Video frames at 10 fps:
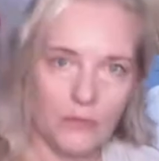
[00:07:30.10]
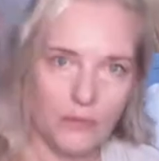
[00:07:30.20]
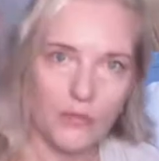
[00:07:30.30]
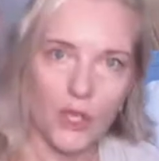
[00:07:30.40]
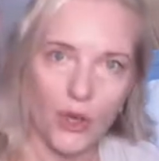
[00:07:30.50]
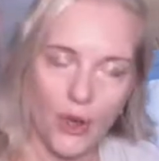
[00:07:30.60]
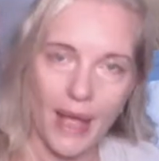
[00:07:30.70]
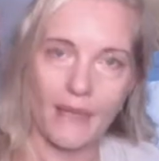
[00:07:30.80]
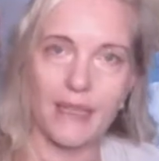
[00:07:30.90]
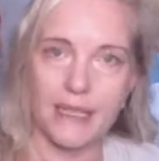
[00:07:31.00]

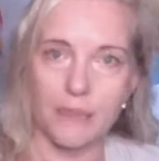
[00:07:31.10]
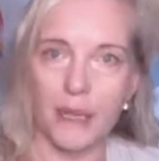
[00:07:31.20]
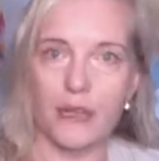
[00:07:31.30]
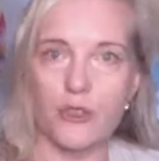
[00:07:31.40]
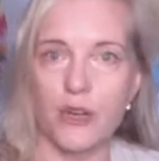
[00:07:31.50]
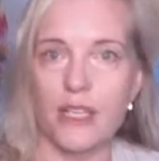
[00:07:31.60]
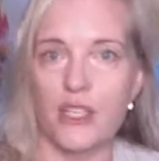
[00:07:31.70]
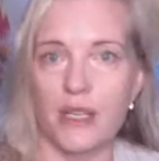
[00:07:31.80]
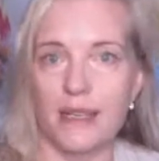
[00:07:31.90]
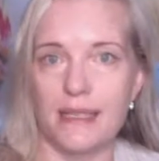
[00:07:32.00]
having deep
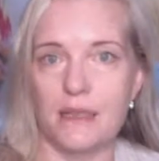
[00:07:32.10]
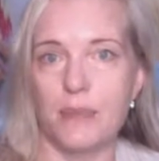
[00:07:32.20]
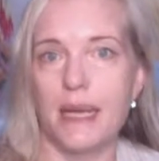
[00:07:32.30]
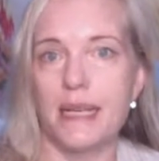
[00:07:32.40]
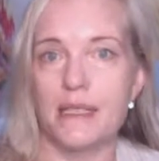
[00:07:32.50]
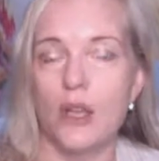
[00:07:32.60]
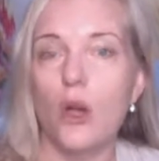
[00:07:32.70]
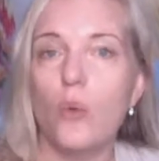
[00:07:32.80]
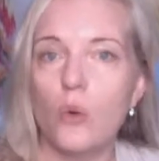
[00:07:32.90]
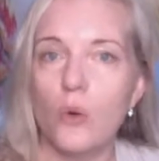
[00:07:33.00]
penetration in that space
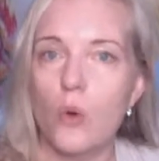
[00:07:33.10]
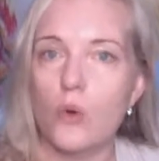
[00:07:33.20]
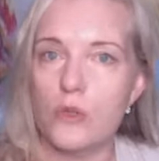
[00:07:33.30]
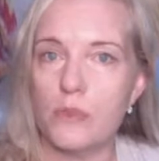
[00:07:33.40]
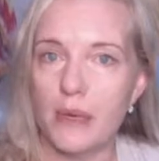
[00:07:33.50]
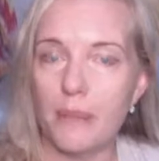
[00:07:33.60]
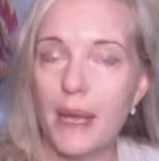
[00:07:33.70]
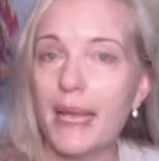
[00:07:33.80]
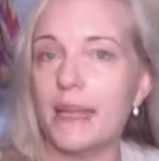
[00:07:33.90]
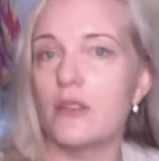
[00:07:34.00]
will cause a bit of
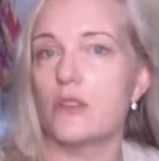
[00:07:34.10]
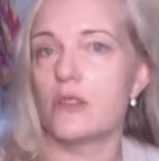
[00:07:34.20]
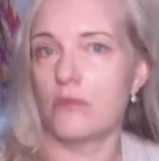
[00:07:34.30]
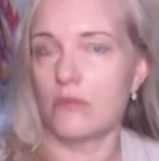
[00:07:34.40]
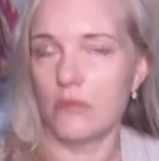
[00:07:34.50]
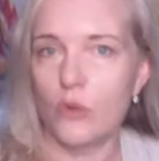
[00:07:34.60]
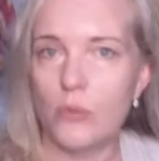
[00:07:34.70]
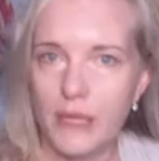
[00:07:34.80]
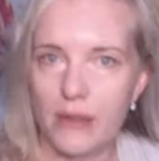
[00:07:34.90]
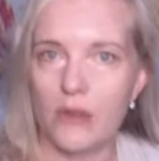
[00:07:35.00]
pain, because
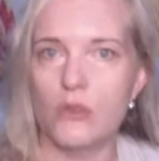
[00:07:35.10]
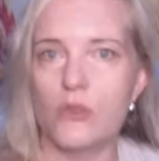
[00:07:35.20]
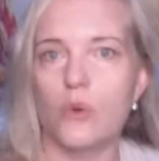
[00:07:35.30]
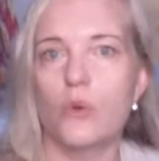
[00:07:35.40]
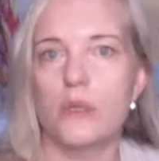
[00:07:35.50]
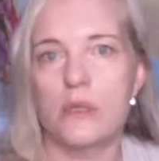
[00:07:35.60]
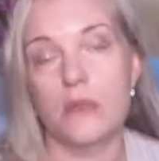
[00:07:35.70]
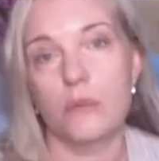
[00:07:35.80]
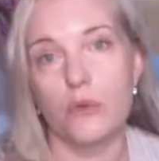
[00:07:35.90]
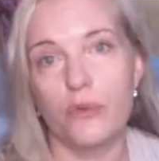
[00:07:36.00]
normally those organs
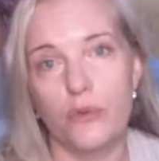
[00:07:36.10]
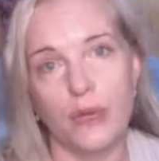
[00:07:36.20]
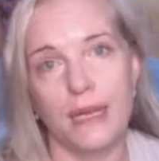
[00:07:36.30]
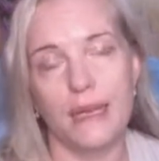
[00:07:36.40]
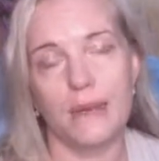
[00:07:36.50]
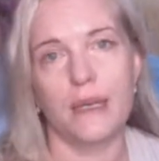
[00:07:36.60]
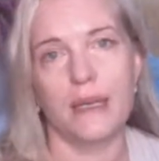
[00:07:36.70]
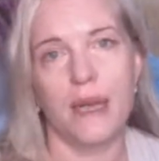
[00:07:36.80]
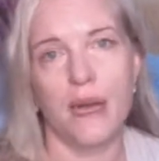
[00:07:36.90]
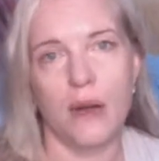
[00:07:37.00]
can move freely, but
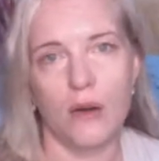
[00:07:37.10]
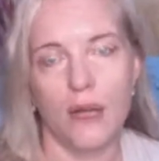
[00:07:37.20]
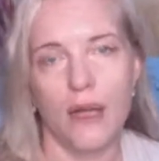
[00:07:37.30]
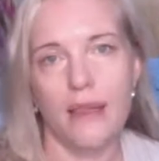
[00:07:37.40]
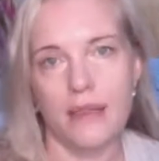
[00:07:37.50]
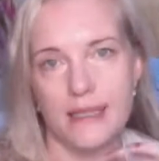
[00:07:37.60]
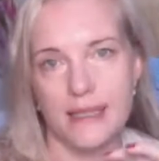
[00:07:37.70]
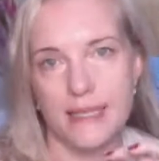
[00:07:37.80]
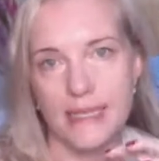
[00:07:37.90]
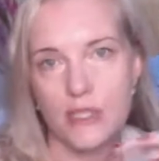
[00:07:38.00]
now there's
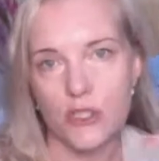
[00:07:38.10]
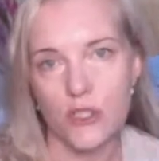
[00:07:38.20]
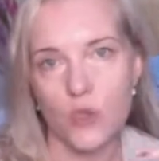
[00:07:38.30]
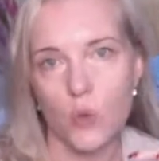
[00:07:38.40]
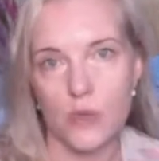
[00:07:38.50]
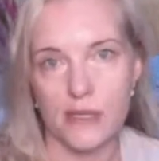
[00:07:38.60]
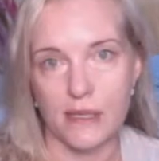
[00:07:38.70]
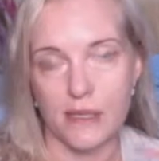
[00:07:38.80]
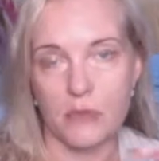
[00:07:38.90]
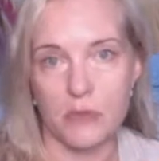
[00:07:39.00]
adhesions causing
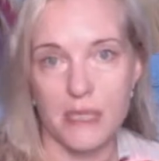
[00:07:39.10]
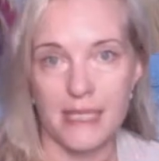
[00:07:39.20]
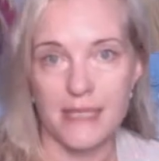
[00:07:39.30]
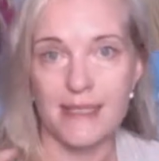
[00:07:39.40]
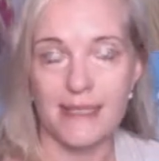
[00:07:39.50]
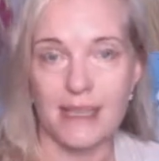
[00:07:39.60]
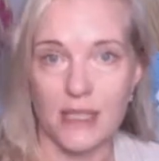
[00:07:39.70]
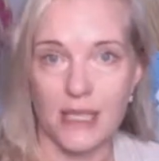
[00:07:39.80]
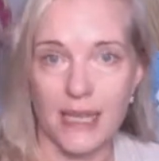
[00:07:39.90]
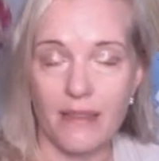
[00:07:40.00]
them to be stuck
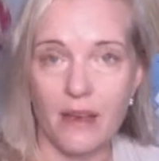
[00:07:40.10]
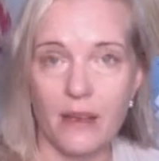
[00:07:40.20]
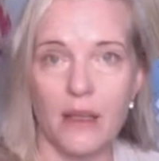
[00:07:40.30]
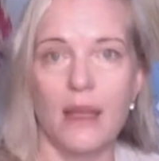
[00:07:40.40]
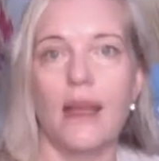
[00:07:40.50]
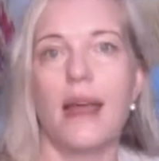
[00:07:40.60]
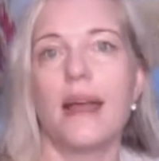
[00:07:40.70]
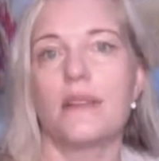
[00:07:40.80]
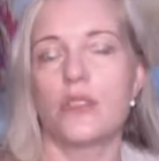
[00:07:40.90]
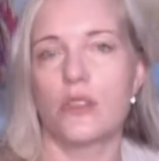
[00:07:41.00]
together.
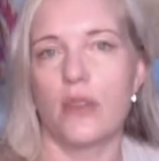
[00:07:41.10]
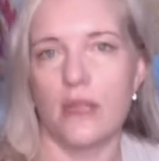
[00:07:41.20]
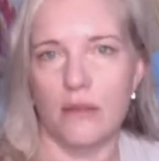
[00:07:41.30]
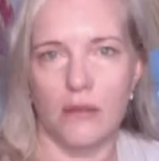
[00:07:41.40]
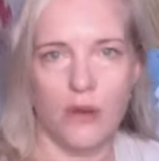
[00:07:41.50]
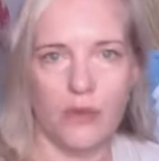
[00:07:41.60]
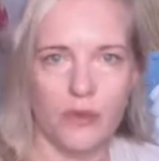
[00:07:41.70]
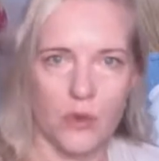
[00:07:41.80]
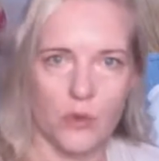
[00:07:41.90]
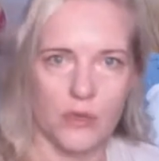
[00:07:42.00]
And so then, of
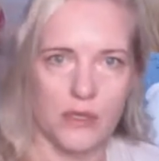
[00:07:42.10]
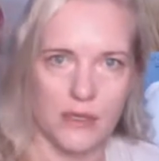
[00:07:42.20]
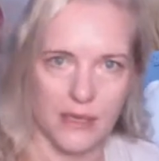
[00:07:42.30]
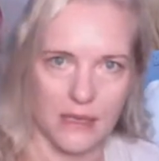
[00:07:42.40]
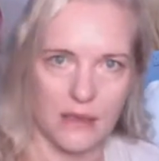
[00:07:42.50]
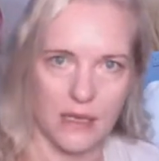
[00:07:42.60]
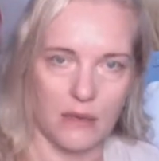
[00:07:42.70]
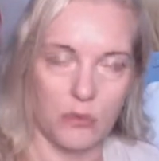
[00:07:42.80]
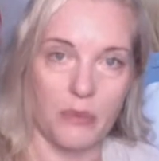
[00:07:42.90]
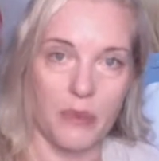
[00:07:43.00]
course, that
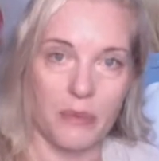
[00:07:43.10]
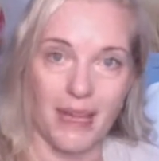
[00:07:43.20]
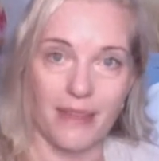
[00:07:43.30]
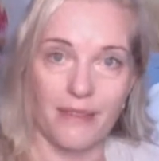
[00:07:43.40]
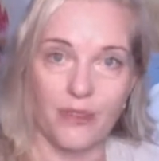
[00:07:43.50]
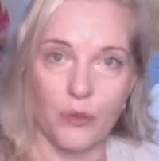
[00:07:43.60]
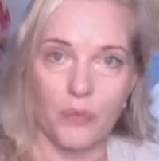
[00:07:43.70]
will be painful.